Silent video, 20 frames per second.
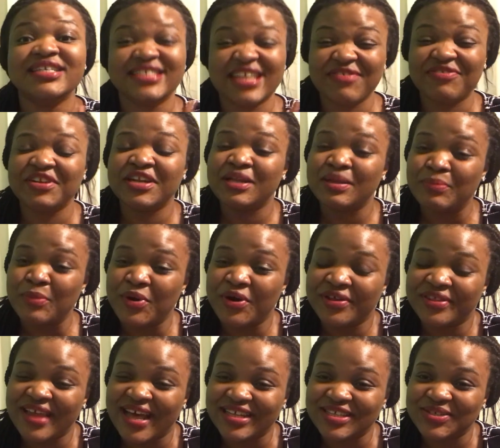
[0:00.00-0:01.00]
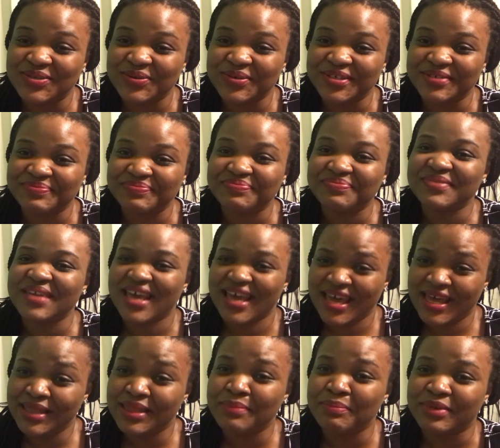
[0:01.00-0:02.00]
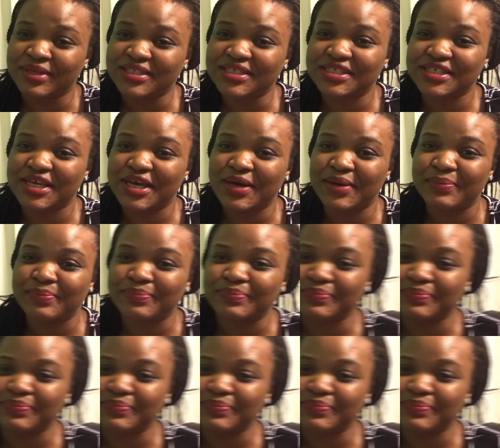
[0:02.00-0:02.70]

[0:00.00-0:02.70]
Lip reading: Definitely more on that story in the months to come.